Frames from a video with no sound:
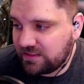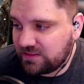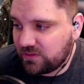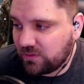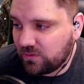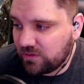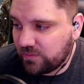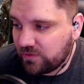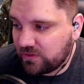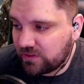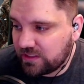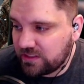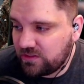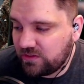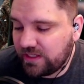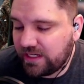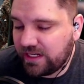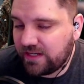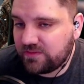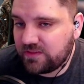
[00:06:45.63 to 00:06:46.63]
it's horrible
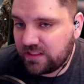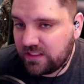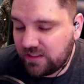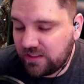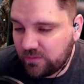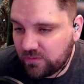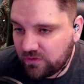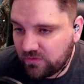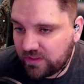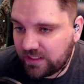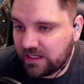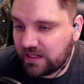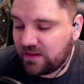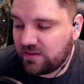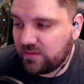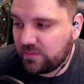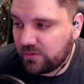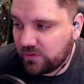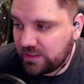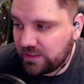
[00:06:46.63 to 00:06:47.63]
because you have to keep moving out
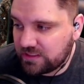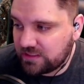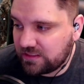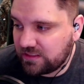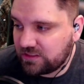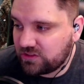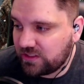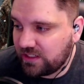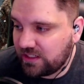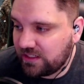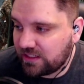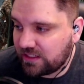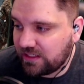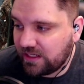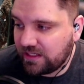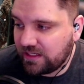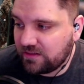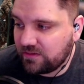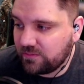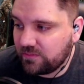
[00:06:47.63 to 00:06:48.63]
of the poison and trying to
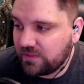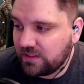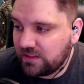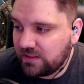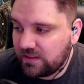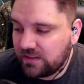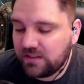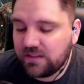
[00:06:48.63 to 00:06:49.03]
kite them.